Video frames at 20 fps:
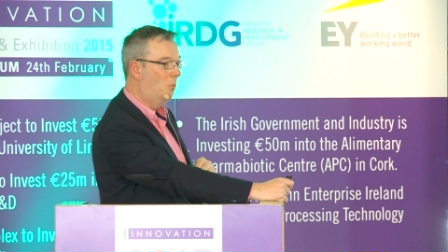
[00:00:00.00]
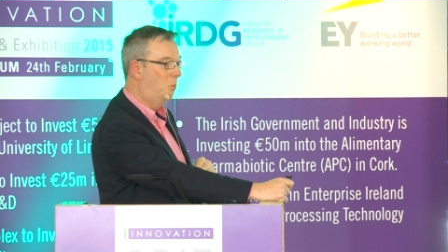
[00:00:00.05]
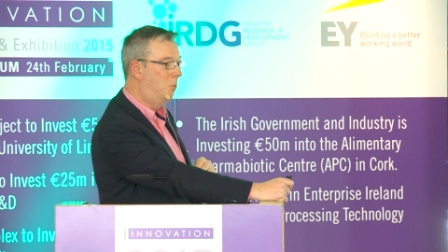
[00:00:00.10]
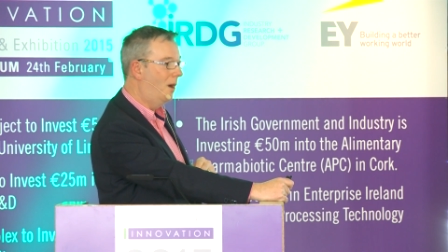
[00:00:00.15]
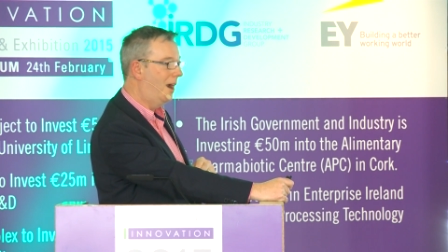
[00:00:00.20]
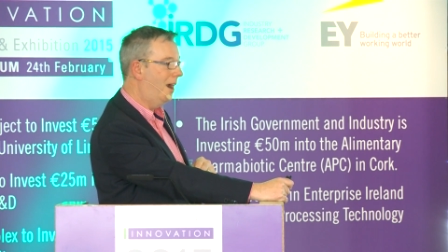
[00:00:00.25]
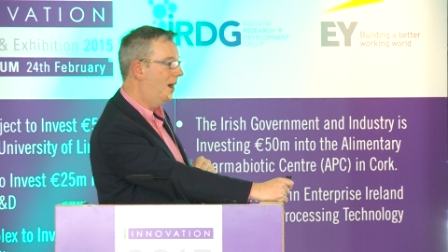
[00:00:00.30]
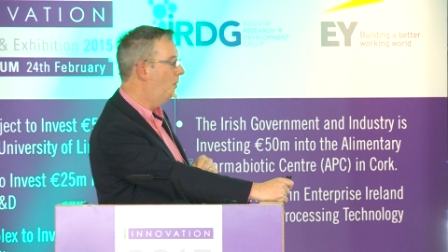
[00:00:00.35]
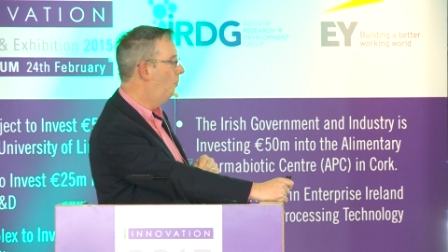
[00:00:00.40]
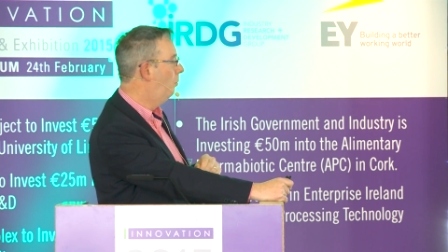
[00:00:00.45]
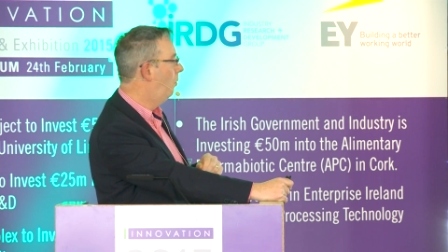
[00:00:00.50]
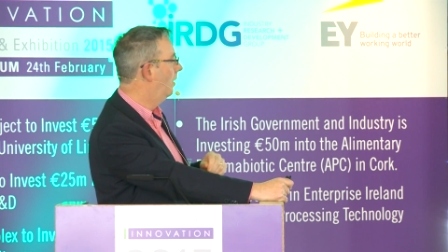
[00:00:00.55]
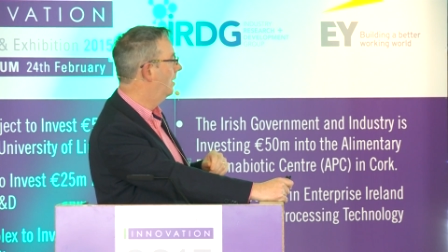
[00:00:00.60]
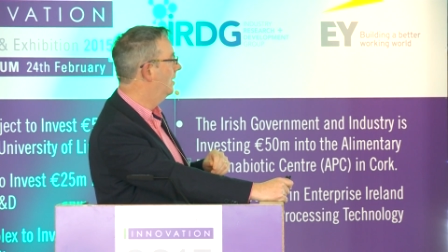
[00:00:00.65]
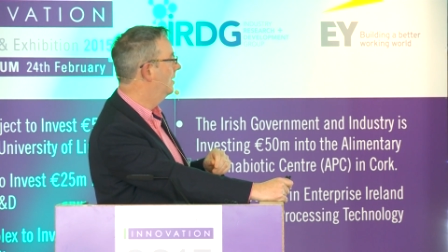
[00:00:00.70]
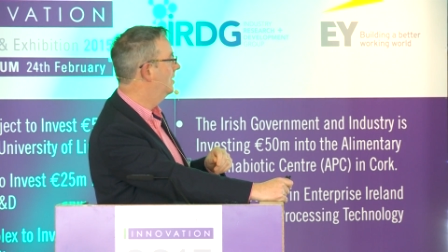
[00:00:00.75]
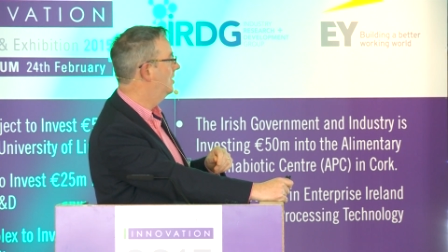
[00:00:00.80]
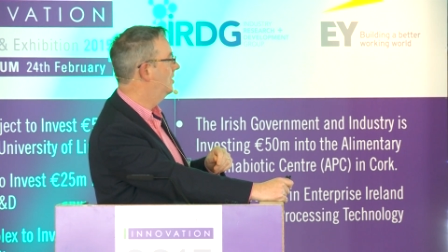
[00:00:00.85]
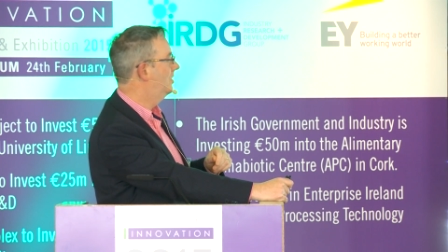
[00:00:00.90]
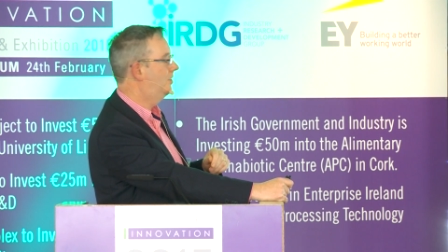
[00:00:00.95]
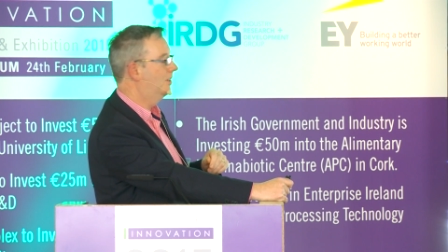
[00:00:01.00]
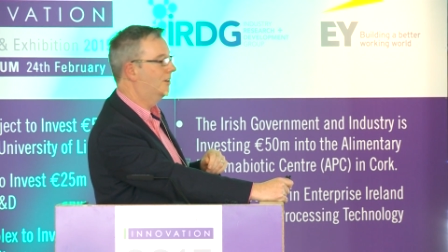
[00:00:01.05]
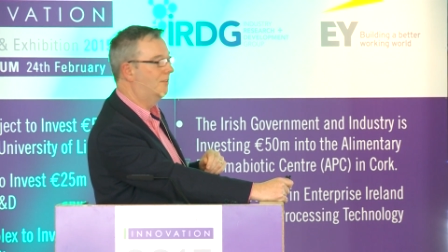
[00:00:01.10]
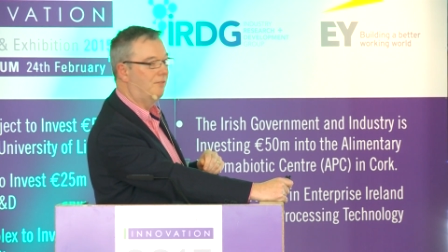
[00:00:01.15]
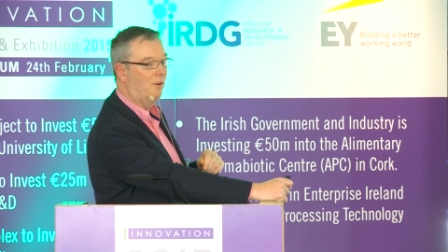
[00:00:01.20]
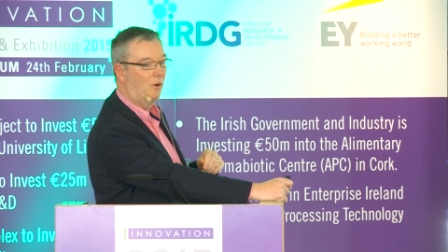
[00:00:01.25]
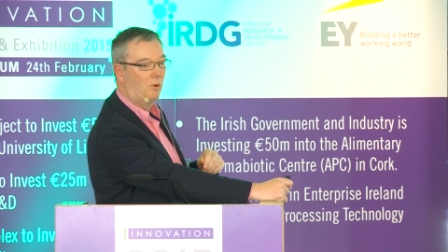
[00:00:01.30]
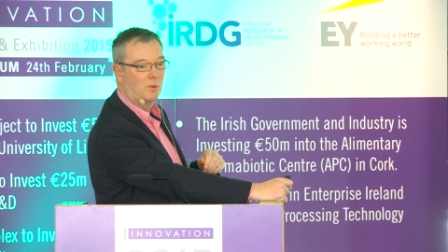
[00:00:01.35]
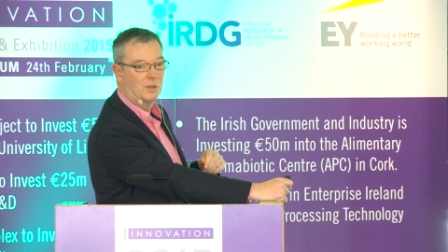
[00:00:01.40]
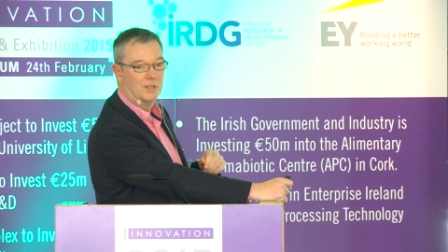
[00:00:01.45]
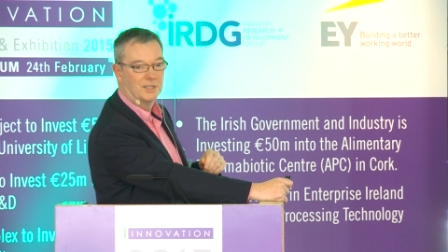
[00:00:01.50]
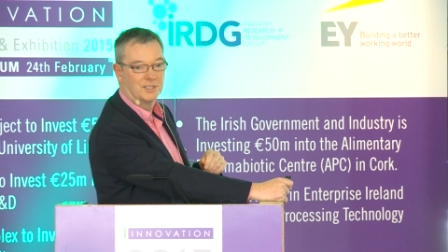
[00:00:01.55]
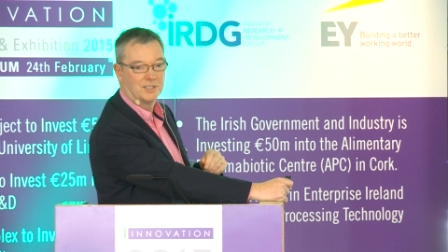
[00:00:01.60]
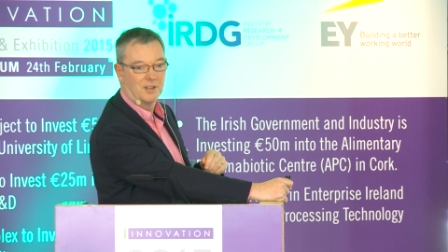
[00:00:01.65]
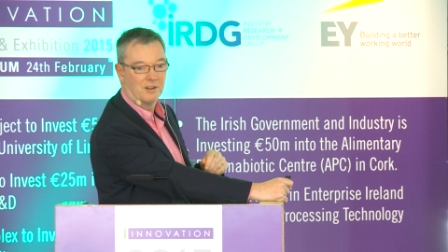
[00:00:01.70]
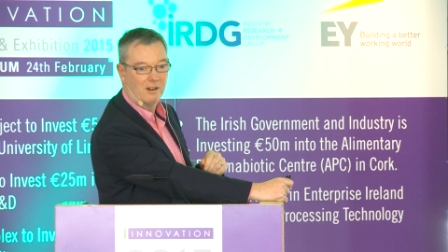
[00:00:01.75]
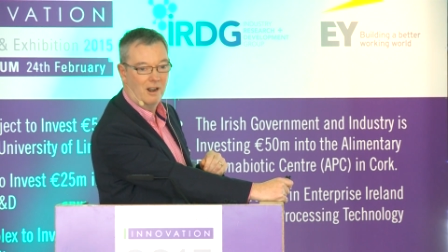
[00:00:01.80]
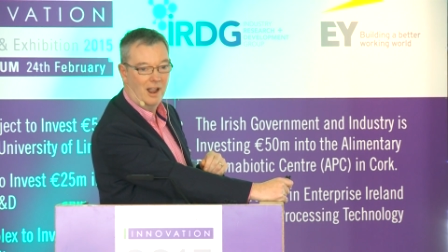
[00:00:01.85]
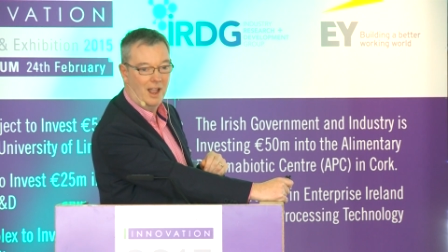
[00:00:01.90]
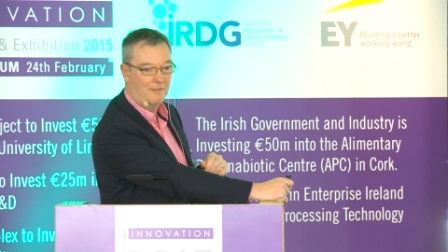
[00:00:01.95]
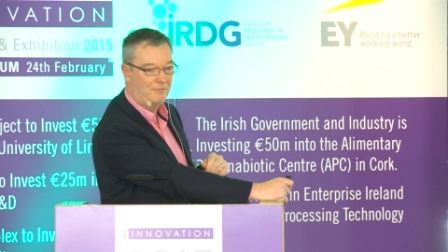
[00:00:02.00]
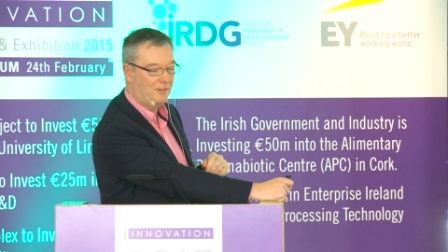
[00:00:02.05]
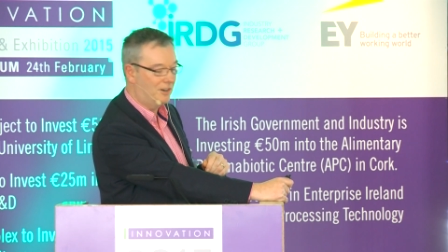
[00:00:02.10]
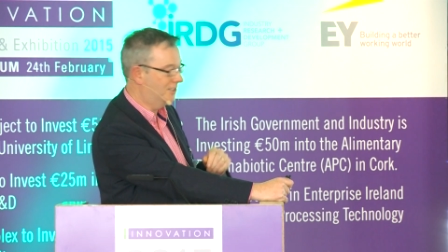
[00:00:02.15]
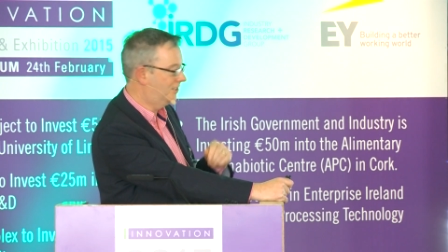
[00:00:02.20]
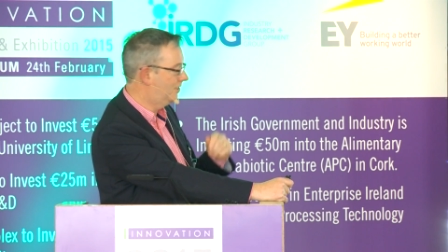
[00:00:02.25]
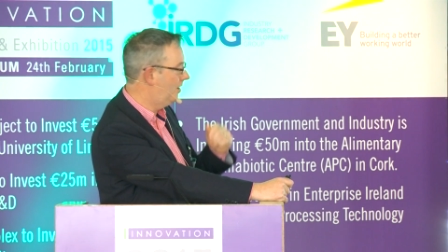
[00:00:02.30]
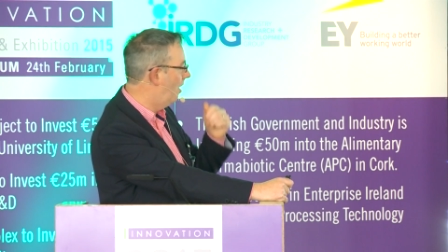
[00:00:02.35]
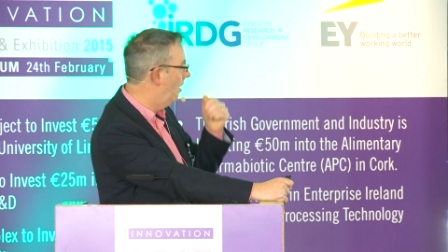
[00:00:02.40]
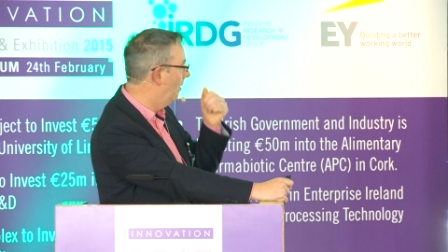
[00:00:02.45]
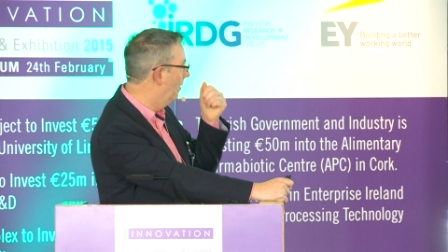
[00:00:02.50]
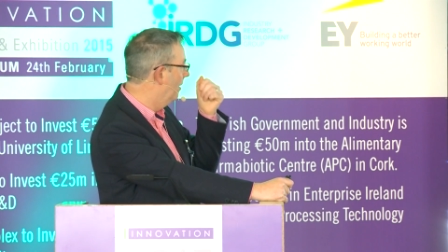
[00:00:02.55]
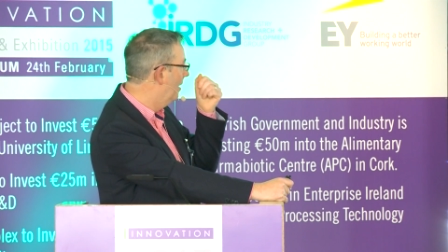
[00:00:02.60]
where one should focus their efforts on.